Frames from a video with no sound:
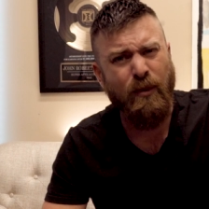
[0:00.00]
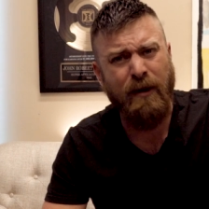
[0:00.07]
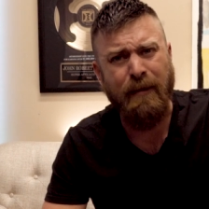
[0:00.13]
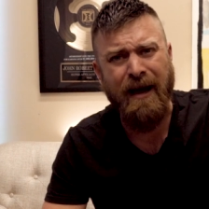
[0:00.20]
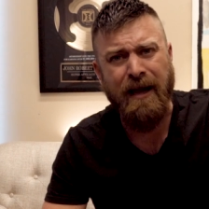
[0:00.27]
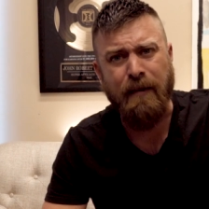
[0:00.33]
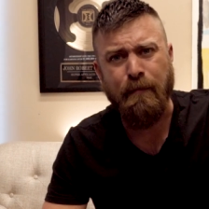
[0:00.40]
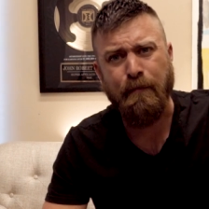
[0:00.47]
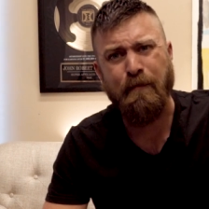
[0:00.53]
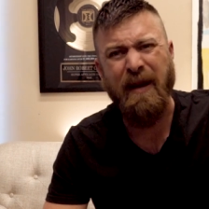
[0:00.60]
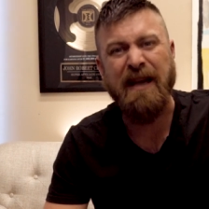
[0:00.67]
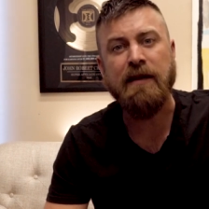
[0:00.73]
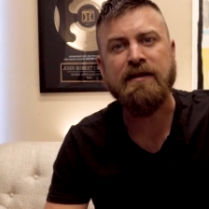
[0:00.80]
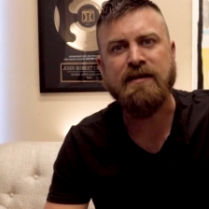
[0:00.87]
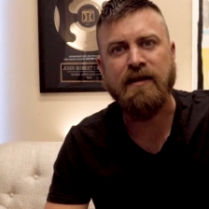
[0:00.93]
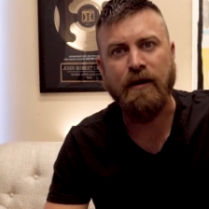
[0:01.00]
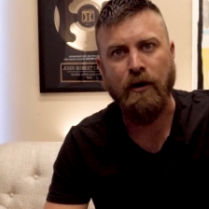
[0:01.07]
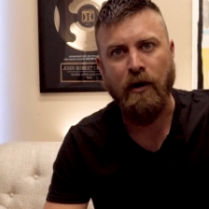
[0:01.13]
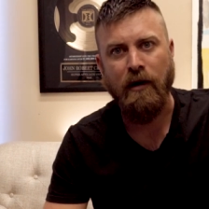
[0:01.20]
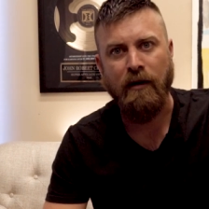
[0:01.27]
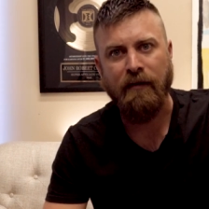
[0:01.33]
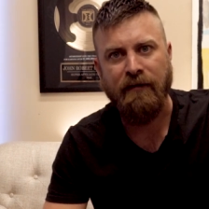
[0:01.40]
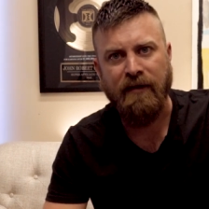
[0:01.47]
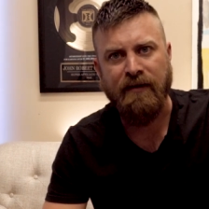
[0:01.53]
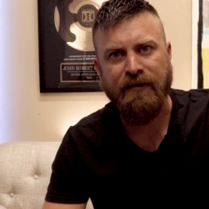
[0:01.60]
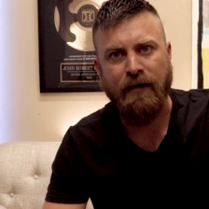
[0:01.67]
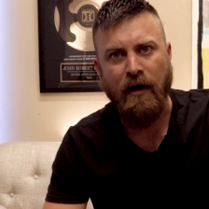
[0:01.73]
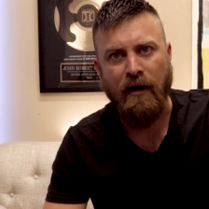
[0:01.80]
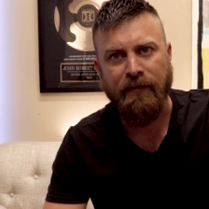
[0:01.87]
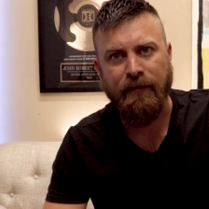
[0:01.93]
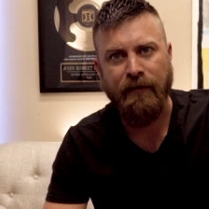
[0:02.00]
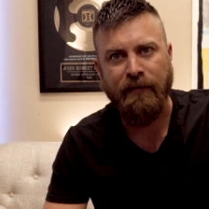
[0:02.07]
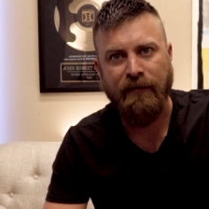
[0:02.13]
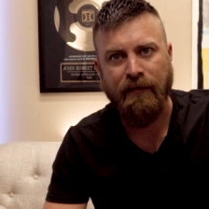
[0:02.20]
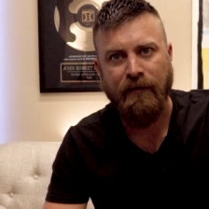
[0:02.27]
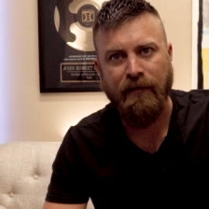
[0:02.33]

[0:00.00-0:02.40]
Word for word: what am I basing all of this off of?